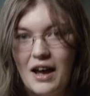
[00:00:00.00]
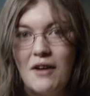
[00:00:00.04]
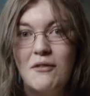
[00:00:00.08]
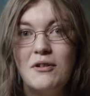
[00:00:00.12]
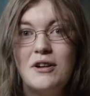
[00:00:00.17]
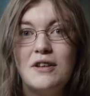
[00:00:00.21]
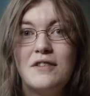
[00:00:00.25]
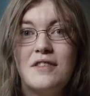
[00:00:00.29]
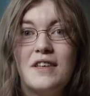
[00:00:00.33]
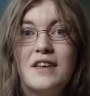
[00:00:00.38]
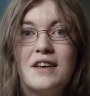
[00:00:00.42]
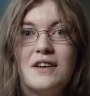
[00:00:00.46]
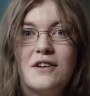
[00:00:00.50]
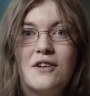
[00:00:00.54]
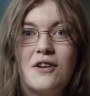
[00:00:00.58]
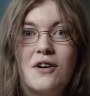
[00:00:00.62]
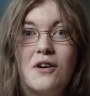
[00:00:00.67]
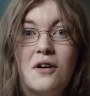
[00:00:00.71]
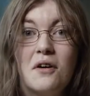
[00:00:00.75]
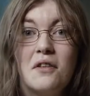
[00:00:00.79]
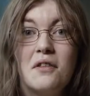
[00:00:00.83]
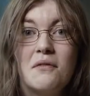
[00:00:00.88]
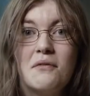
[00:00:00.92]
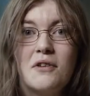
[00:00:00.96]
I want to thank
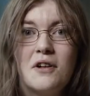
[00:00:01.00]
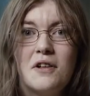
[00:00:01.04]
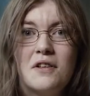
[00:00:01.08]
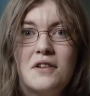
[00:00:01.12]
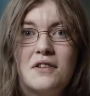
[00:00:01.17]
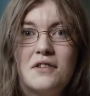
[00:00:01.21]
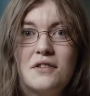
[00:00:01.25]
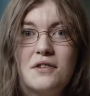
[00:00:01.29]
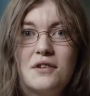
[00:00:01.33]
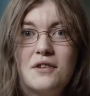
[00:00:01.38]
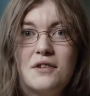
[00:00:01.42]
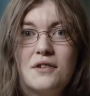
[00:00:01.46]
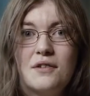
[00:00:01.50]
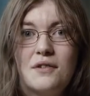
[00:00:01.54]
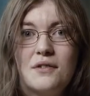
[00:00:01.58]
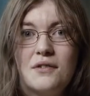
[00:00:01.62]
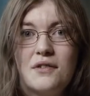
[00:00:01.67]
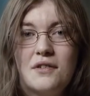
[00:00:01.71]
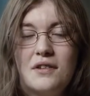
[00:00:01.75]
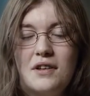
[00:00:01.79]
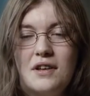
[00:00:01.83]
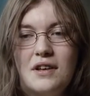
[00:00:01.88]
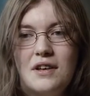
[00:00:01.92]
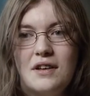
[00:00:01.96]
all the
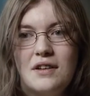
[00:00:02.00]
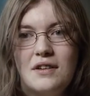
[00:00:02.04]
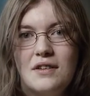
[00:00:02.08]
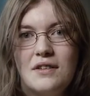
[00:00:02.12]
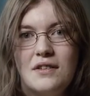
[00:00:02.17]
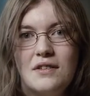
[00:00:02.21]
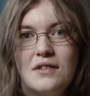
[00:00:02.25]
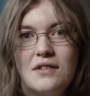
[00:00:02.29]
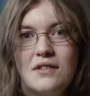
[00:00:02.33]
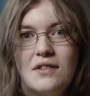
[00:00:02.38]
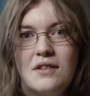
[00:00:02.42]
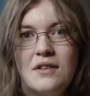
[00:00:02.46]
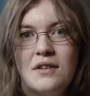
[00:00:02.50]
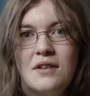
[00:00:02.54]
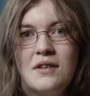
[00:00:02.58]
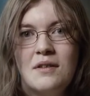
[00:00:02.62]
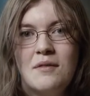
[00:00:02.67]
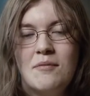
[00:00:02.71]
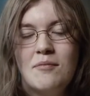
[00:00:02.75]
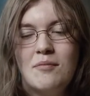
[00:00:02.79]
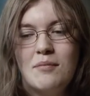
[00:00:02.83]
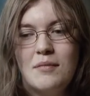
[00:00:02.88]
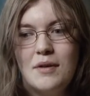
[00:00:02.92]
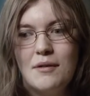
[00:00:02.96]
volunteers and
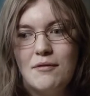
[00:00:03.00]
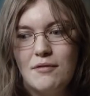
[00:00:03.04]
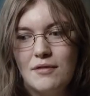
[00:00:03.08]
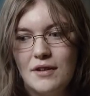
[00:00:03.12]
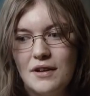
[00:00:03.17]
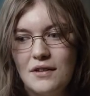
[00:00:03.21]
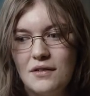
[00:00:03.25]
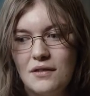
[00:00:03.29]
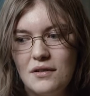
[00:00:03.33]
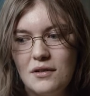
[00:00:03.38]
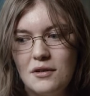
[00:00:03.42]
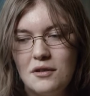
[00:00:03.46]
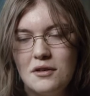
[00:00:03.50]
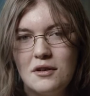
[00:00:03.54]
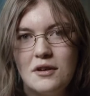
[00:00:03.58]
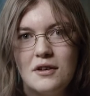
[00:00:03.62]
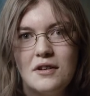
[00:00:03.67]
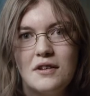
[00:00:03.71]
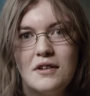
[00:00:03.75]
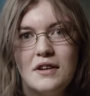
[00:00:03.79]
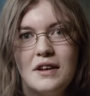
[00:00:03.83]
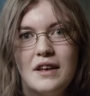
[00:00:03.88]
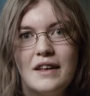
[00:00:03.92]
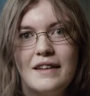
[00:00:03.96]
my friends
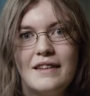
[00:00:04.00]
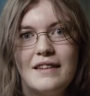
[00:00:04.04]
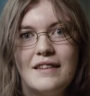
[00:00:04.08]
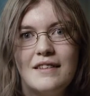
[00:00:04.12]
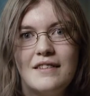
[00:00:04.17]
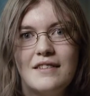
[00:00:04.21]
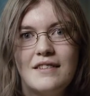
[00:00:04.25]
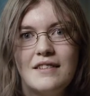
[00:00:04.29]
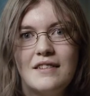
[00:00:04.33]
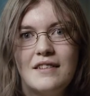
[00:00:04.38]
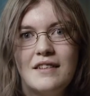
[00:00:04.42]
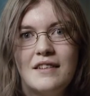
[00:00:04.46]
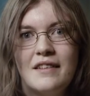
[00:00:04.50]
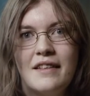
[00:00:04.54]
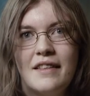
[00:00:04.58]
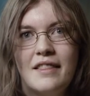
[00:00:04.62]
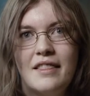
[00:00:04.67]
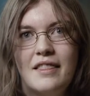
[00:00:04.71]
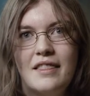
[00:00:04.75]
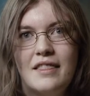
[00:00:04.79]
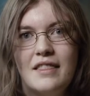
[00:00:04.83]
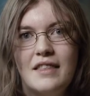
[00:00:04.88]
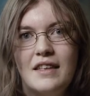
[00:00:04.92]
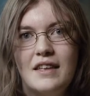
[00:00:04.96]
here and
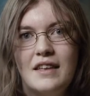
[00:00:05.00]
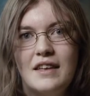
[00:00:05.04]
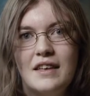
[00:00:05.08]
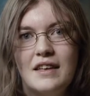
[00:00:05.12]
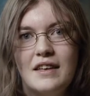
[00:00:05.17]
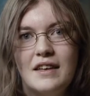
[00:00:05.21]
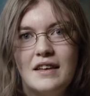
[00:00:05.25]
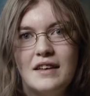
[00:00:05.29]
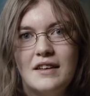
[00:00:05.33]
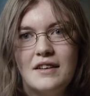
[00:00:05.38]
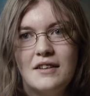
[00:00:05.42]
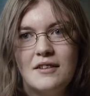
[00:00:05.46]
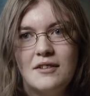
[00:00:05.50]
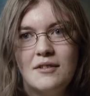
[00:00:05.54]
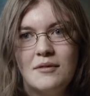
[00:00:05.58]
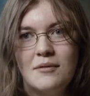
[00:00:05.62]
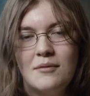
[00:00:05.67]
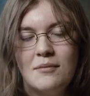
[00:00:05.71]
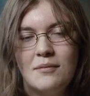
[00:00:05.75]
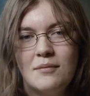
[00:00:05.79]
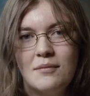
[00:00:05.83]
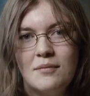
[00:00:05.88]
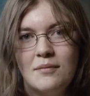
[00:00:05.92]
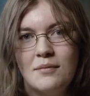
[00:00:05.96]

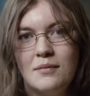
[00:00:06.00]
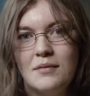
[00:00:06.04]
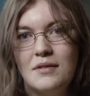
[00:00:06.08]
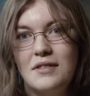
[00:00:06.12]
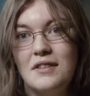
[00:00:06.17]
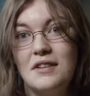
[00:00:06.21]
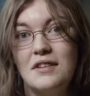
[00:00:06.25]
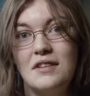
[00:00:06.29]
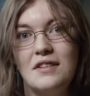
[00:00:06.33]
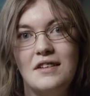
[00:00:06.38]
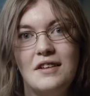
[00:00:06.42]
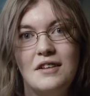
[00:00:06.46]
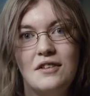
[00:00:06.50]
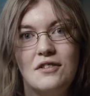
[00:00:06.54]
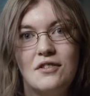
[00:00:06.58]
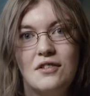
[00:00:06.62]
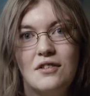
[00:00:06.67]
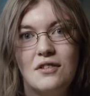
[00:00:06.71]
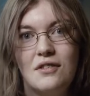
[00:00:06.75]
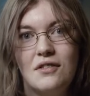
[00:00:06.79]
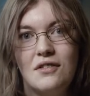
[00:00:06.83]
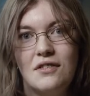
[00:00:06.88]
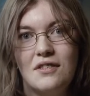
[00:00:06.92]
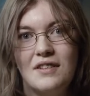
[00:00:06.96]
the
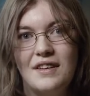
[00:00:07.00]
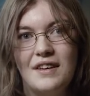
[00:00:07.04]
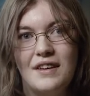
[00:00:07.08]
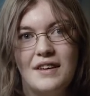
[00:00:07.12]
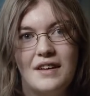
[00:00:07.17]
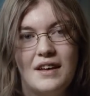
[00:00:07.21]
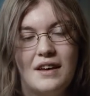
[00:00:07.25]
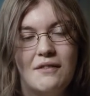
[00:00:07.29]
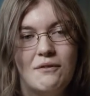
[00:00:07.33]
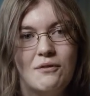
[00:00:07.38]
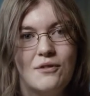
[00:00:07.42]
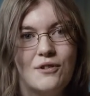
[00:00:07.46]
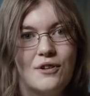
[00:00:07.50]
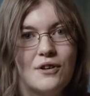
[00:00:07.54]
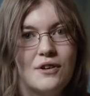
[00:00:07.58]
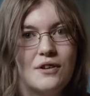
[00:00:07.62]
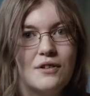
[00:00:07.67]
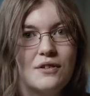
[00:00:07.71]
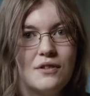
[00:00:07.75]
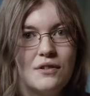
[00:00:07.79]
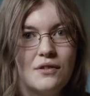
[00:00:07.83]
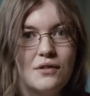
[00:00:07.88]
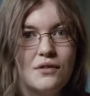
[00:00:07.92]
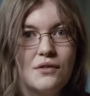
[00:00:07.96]
teachers that I've
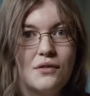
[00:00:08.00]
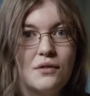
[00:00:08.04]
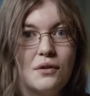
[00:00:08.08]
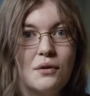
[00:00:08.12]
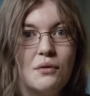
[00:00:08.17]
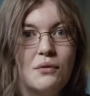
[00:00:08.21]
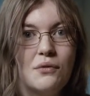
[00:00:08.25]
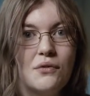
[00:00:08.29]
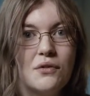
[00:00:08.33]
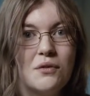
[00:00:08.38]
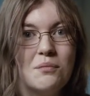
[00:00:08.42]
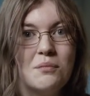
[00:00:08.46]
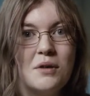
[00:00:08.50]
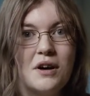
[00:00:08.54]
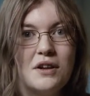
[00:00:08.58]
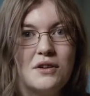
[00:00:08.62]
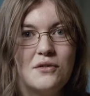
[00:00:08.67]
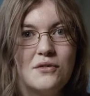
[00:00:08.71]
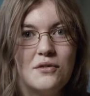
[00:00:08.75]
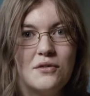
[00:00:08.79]
learned so much